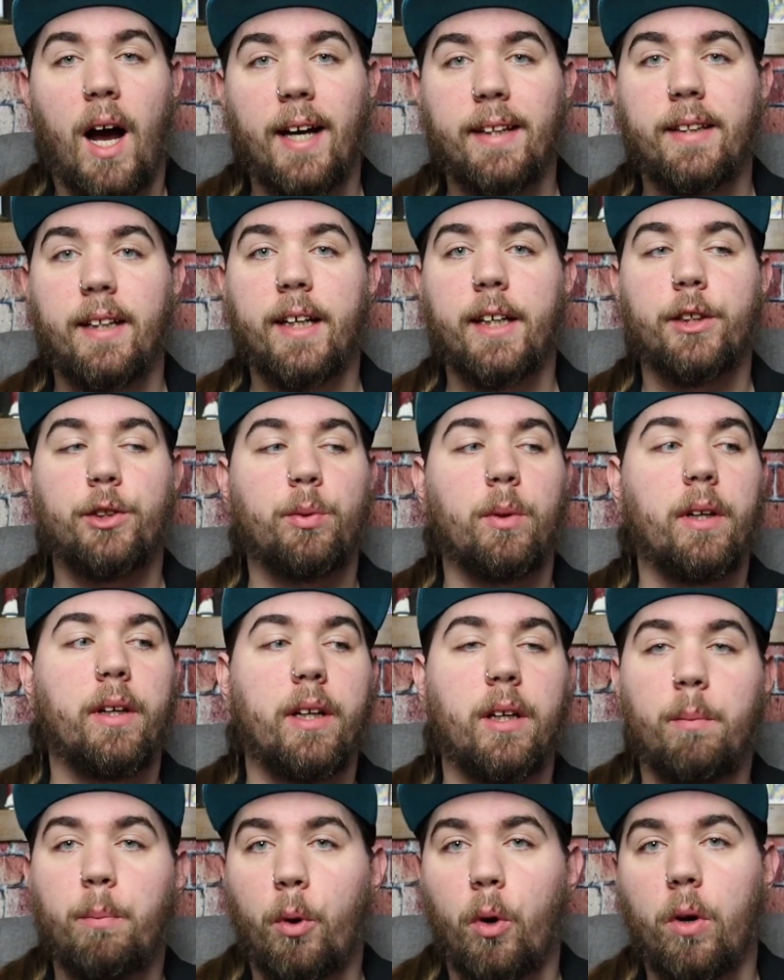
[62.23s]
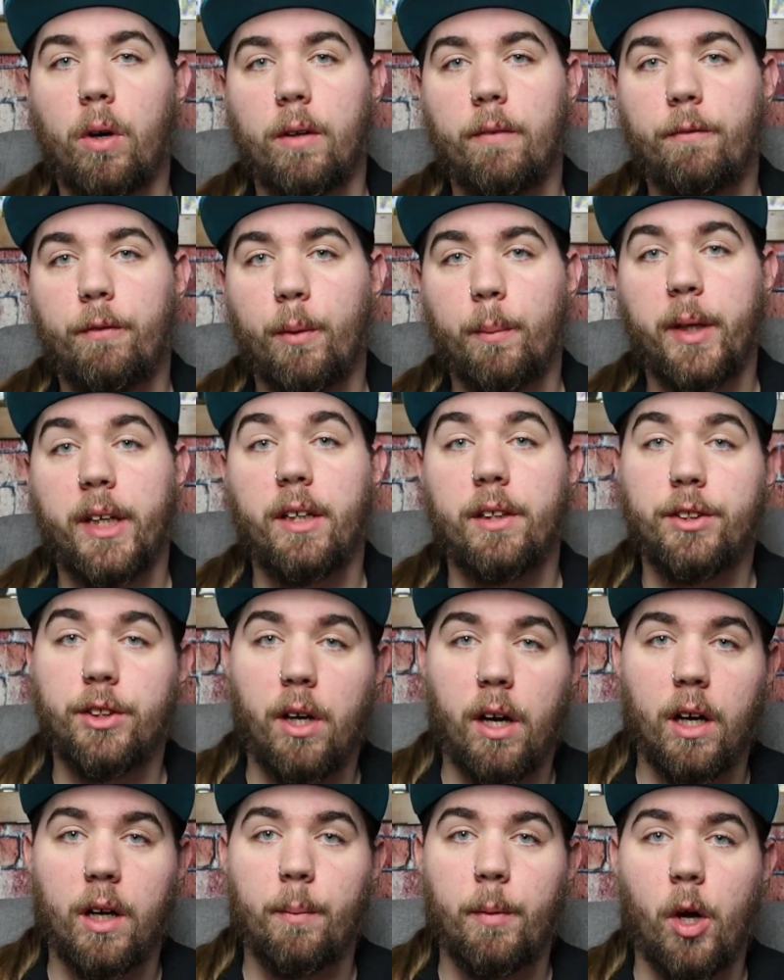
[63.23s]
I think it's really important for me to
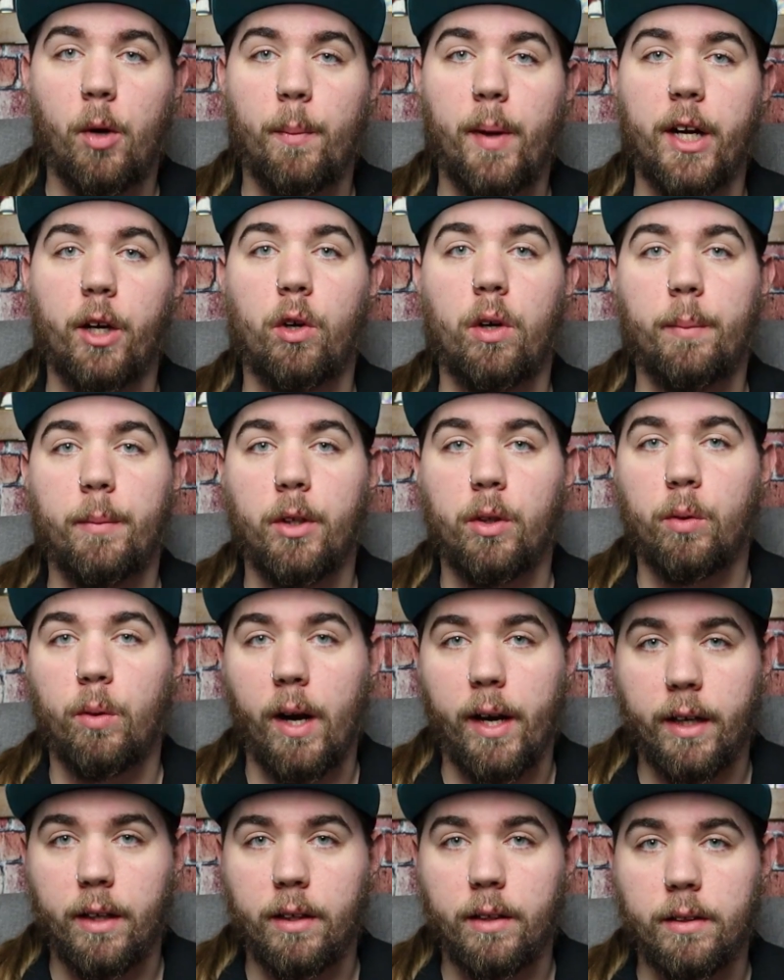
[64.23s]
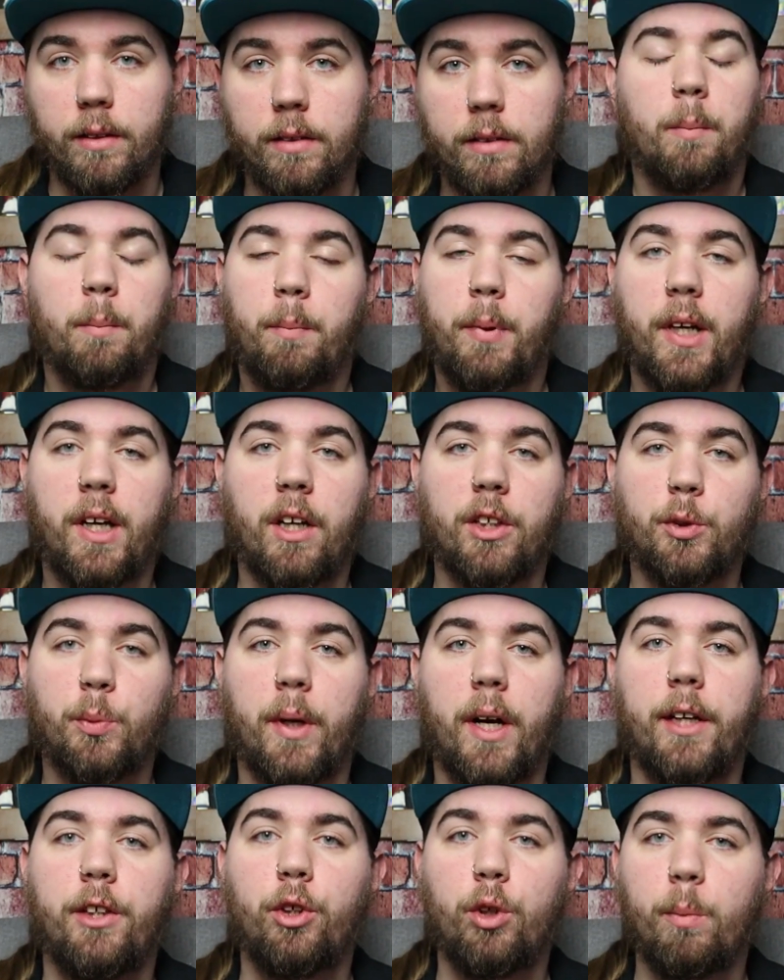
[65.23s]
talk about my criminal record because
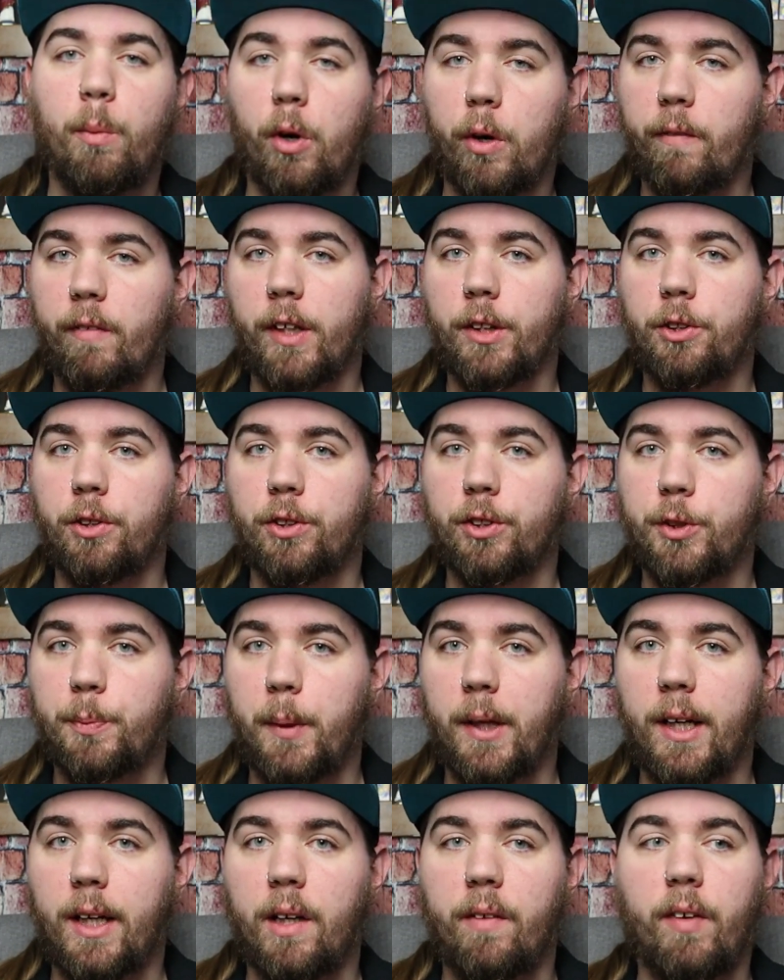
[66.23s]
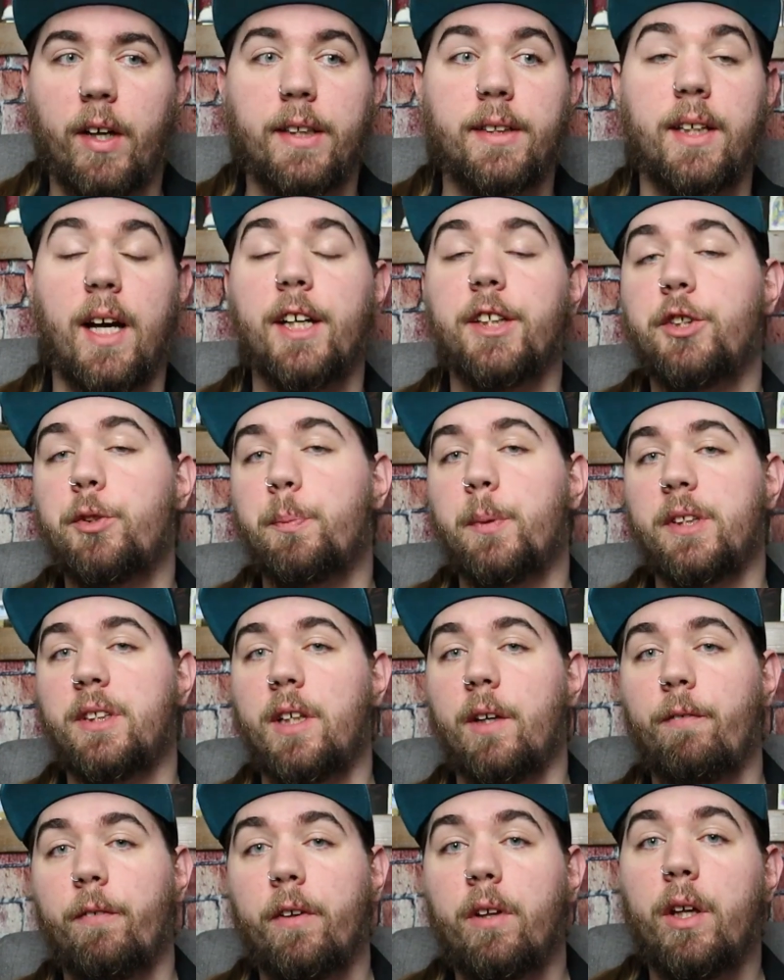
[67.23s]
when I do motivational speaking events, I
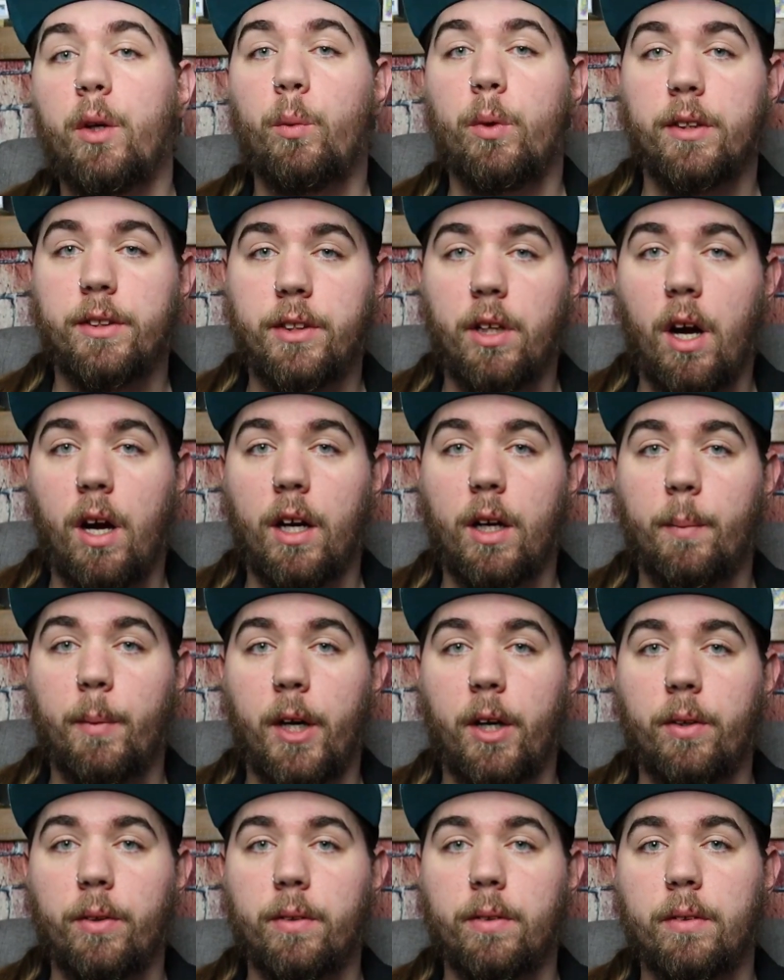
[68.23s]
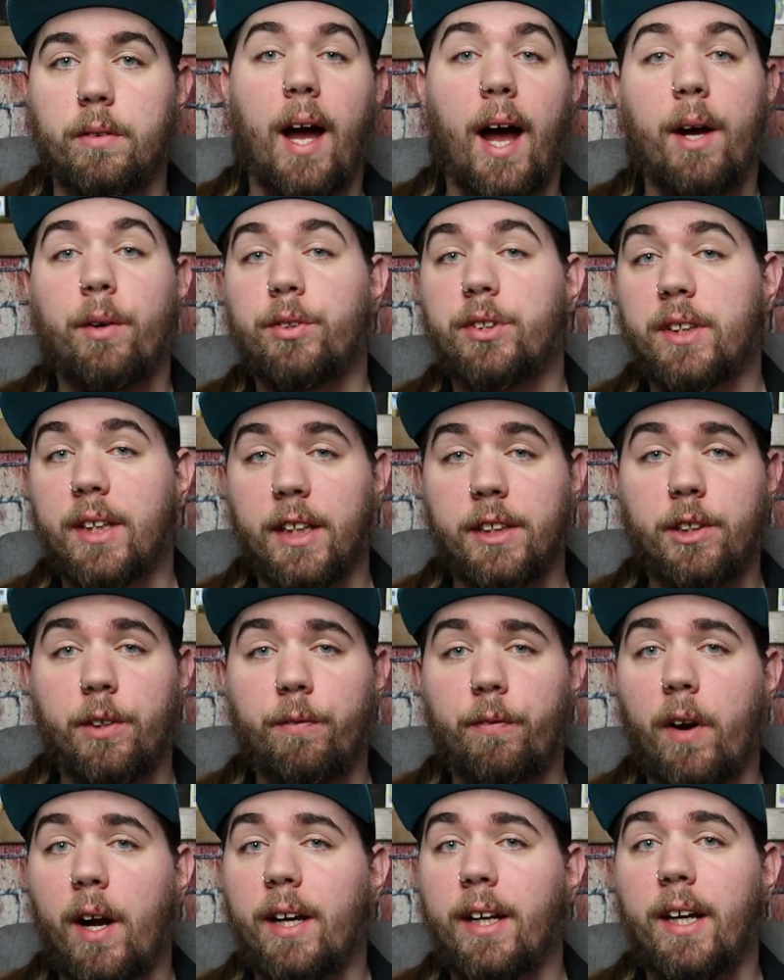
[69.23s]
specifically will talk about how
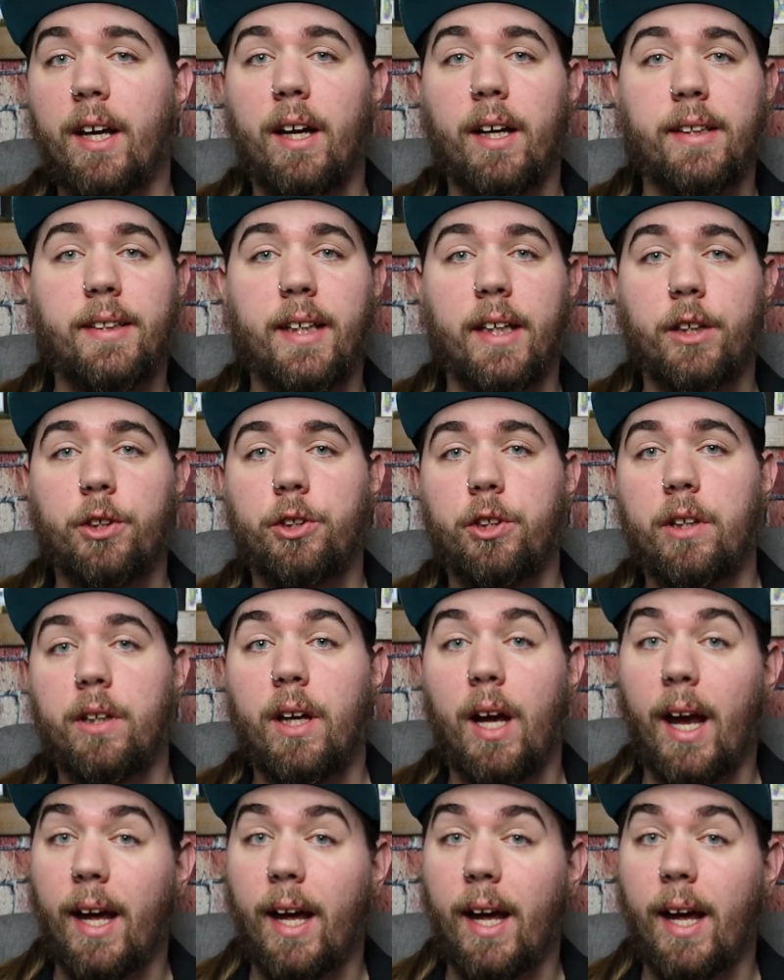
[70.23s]
schizophrenia, addiction,